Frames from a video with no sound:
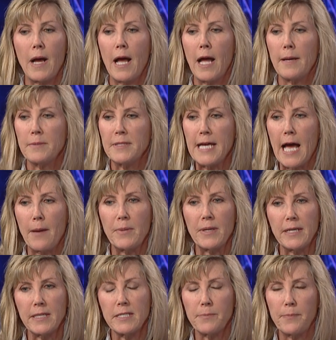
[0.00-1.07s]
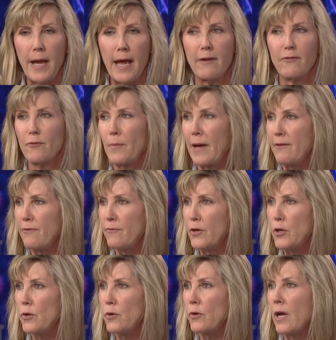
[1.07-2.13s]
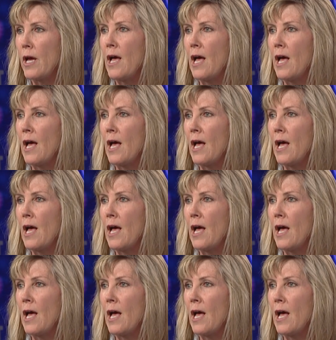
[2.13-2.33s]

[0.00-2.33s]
I'm tapping in to pay for my food,